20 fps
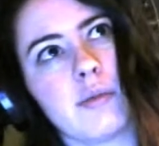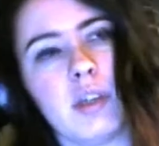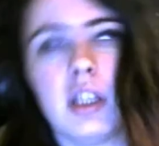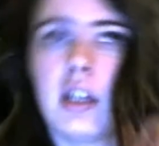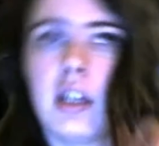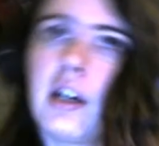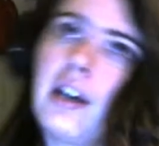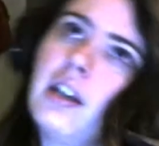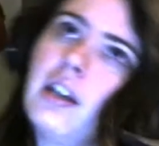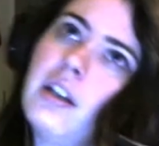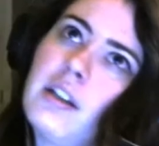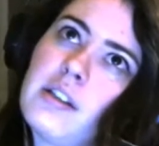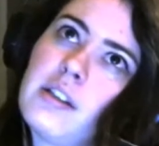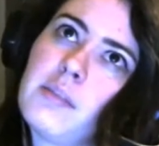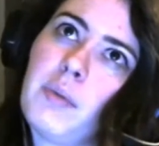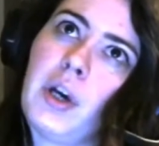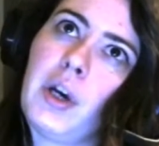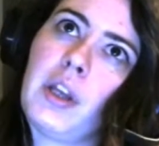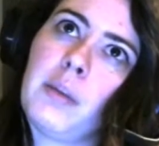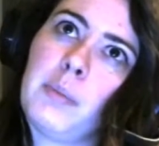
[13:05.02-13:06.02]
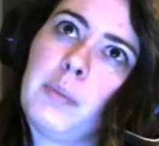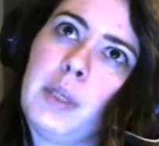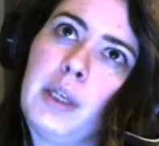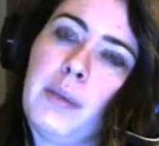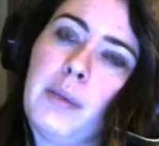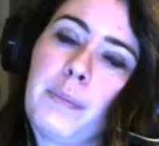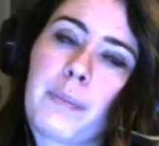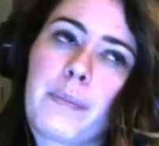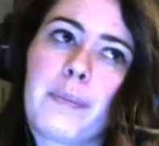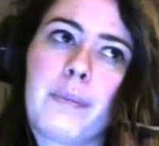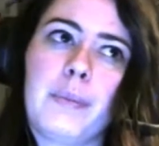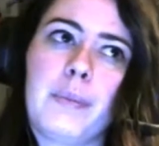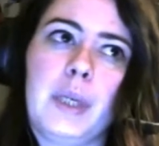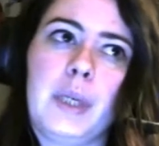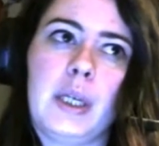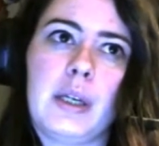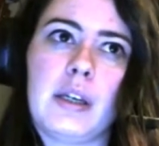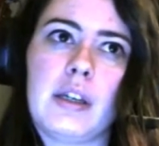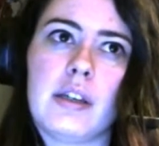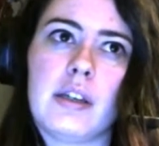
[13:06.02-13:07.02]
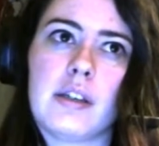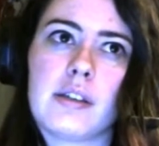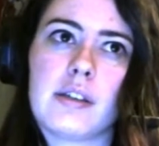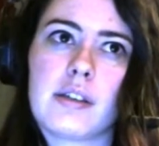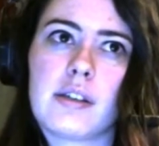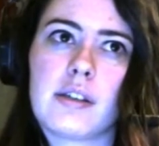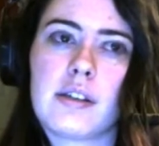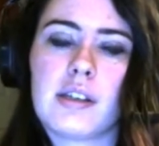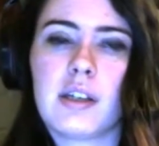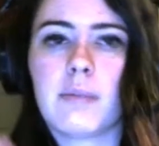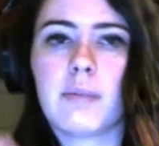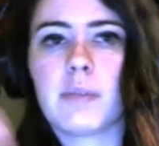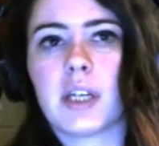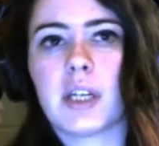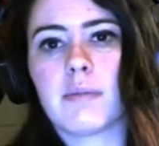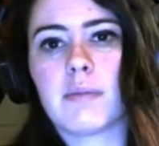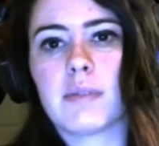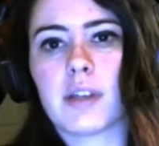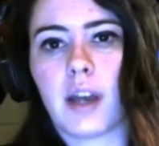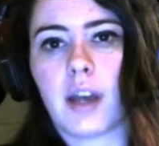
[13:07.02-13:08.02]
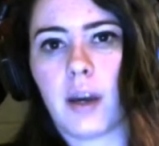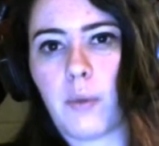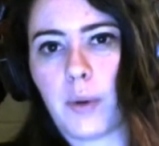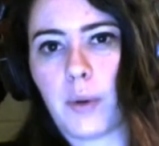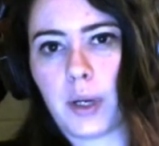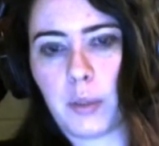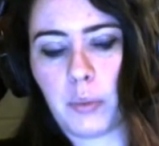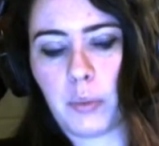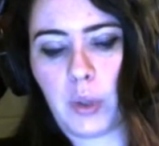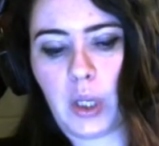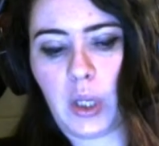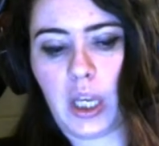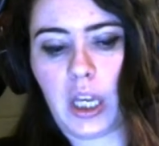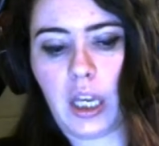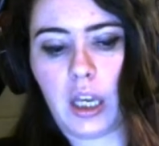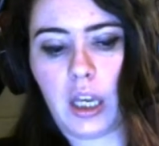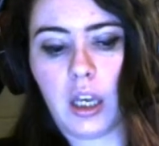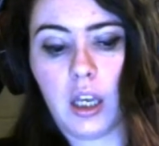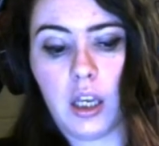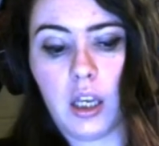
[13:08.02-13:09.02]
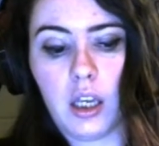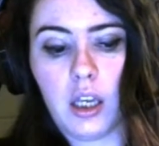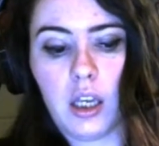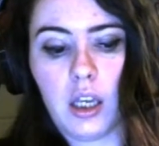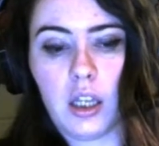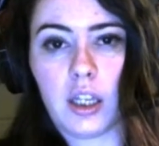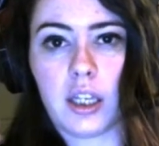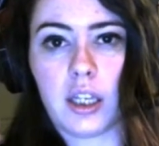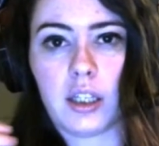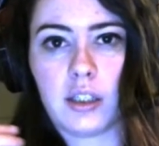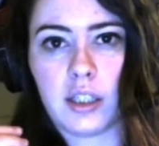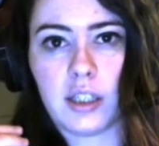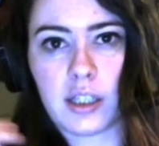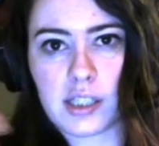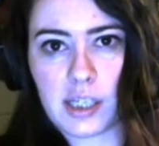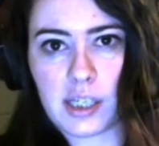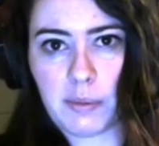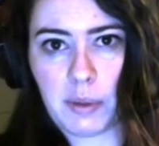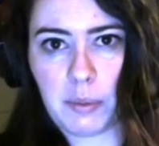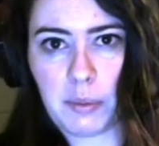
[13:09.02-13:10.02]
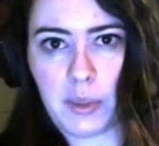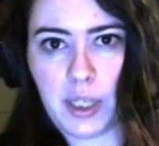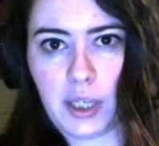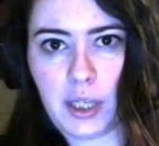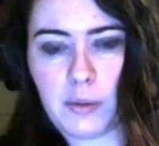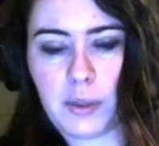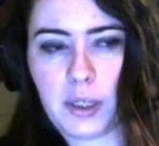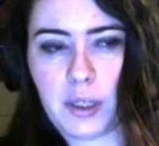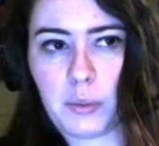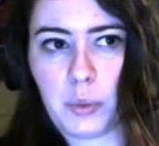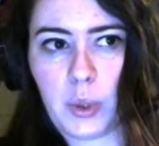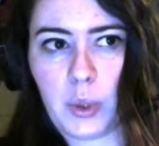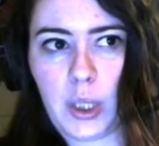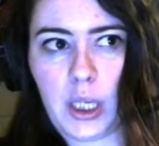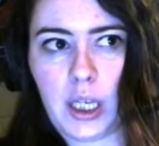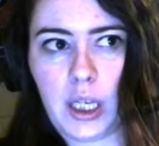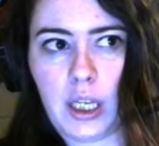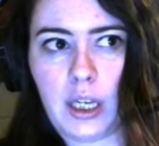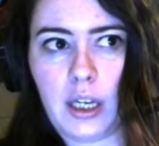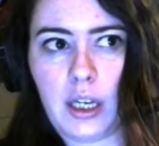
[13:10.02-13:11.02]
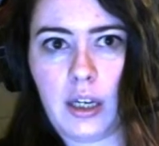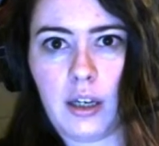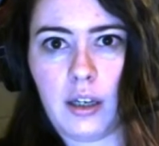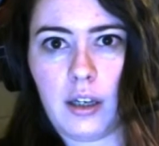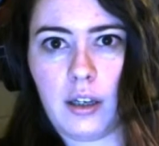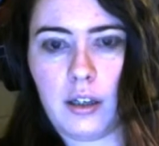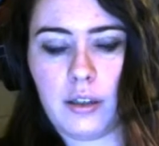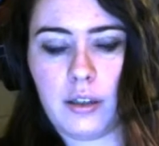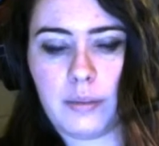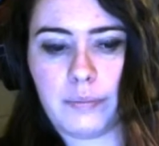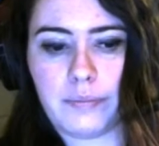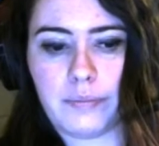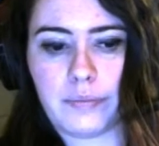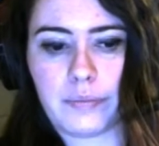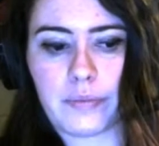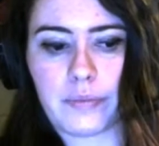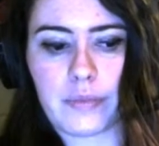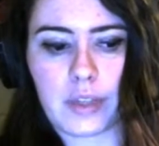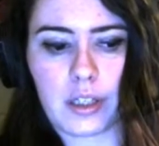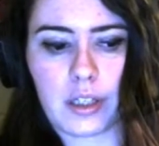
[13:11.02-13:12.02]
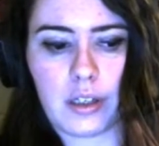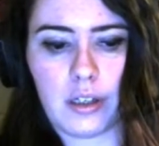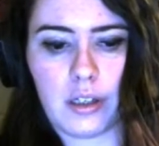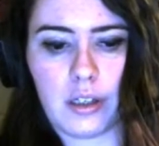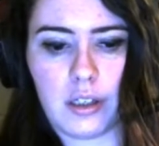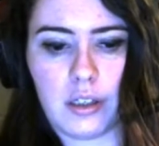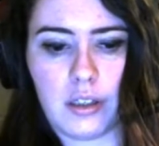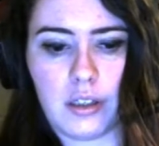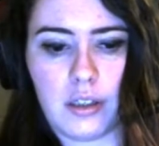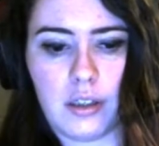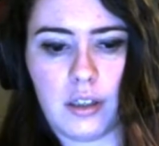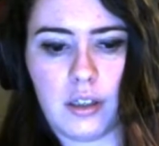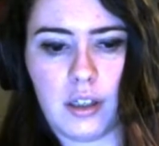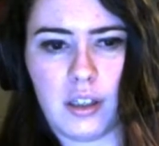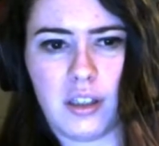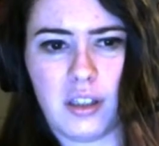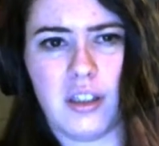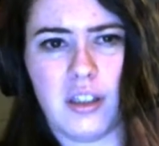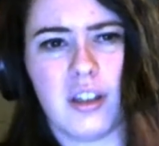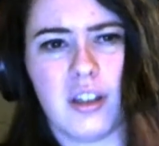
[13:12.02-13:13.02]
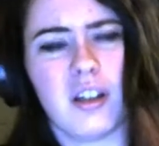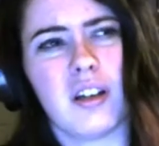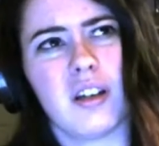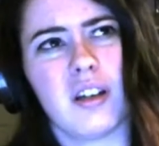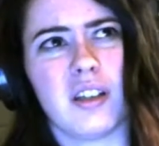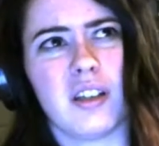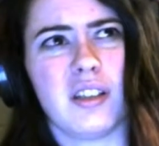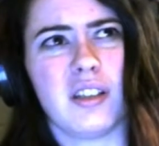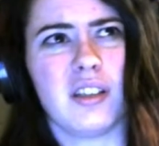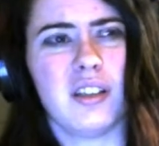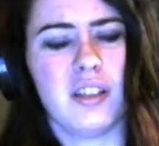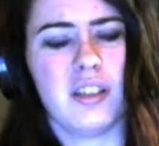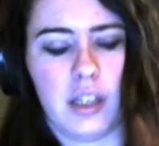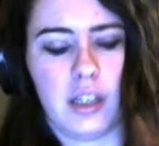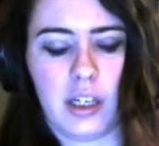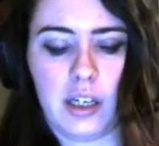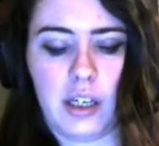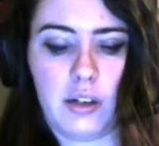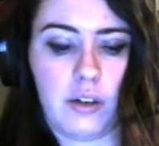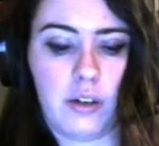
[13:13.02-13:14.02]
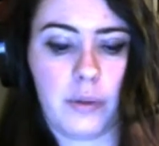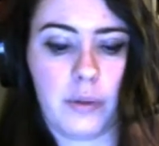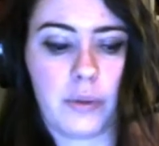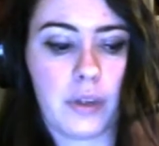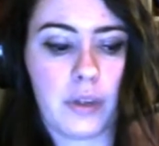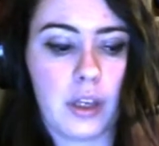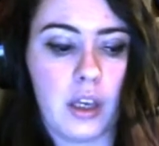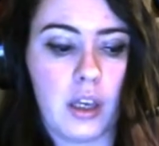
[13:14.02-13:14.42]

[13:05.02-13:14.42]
me. That kind of doesn't bother me, because sometimes I want to play, like next time I play, I want to play a yin. I don't know.